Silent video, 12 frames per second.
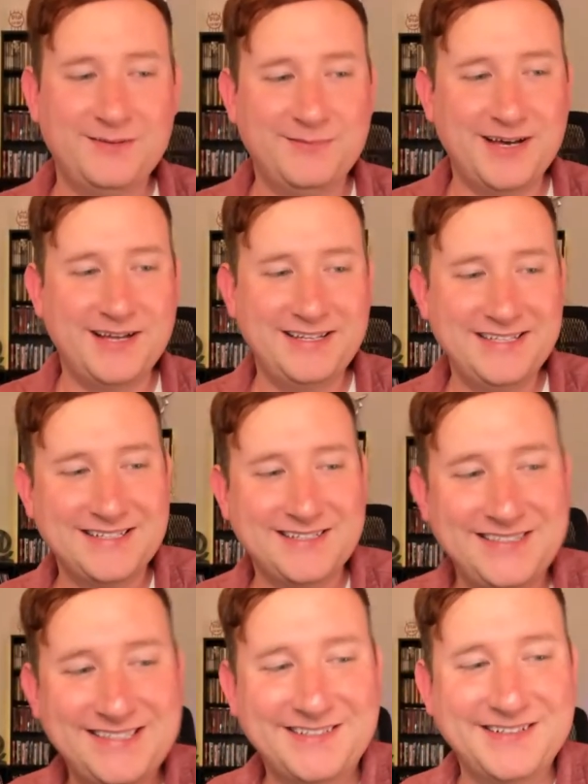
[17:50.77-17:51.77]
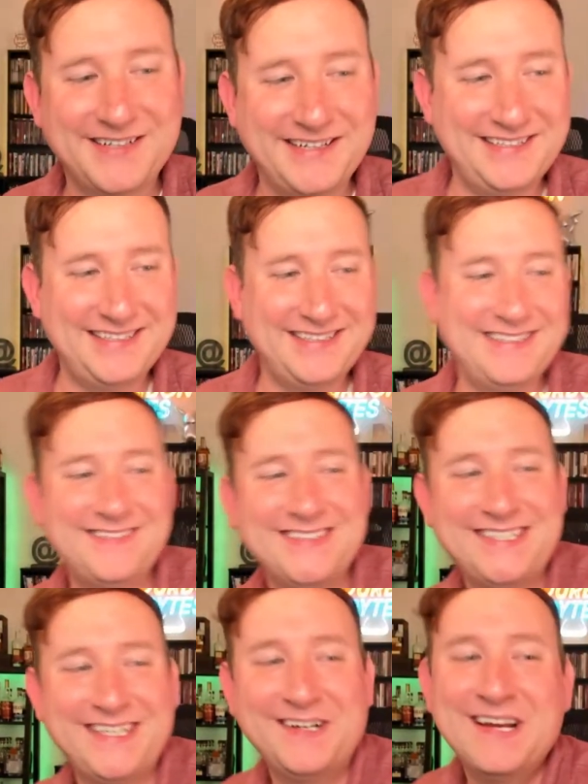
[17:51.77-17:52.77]
But it's all good. I'm
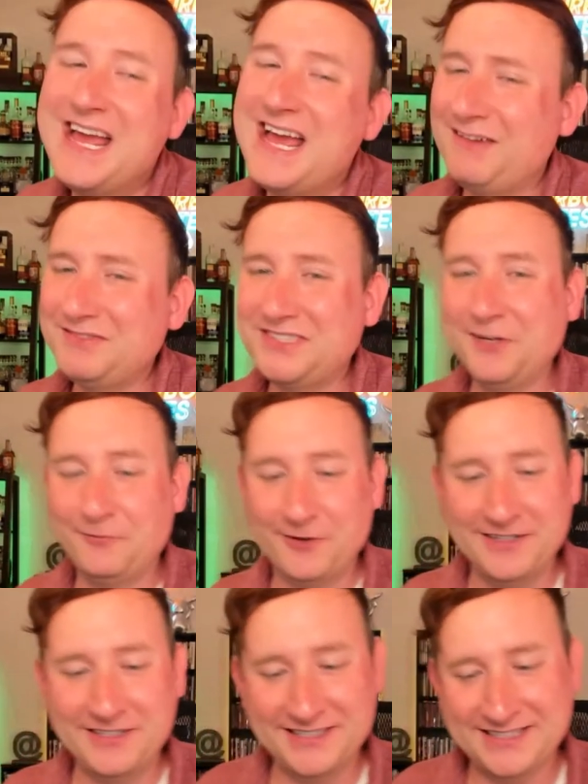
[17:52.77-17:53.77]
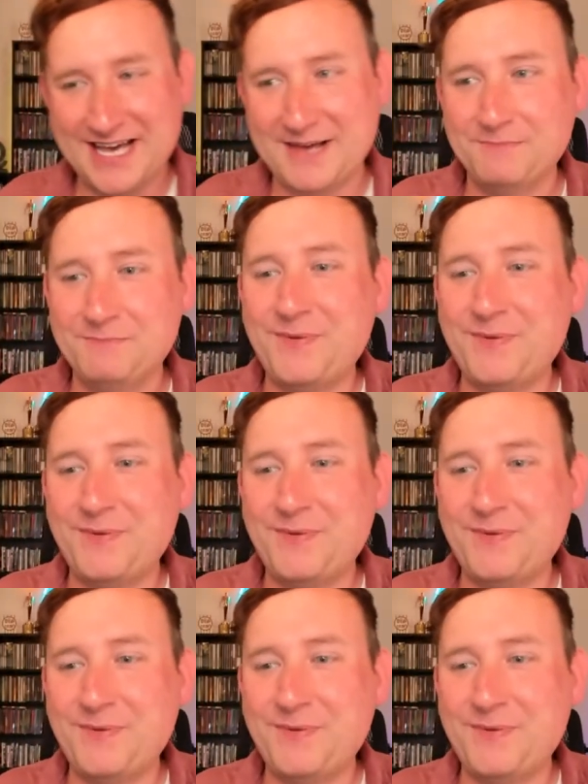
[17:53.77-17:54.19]
just here for a good time.